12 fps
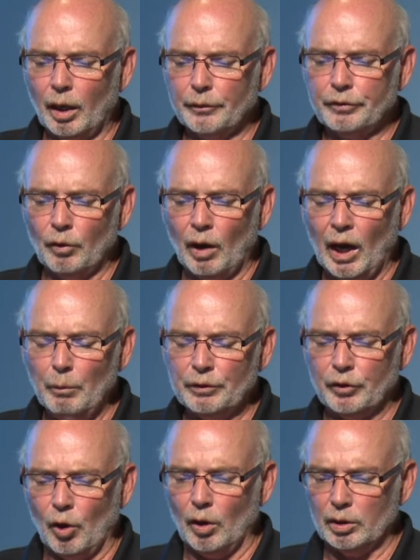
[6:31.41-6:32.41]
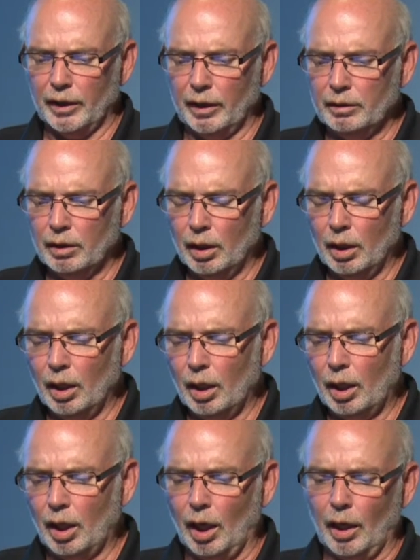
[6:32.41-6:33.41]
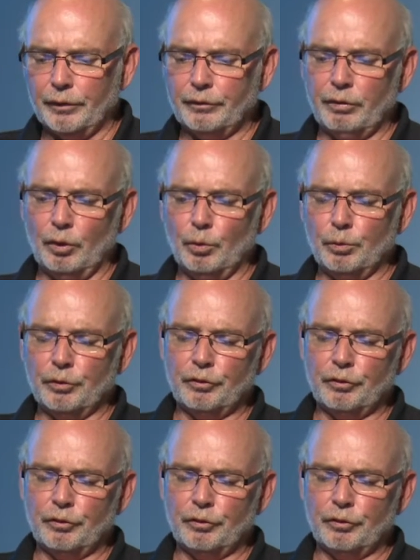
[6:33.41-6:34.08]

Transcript: So I was called in to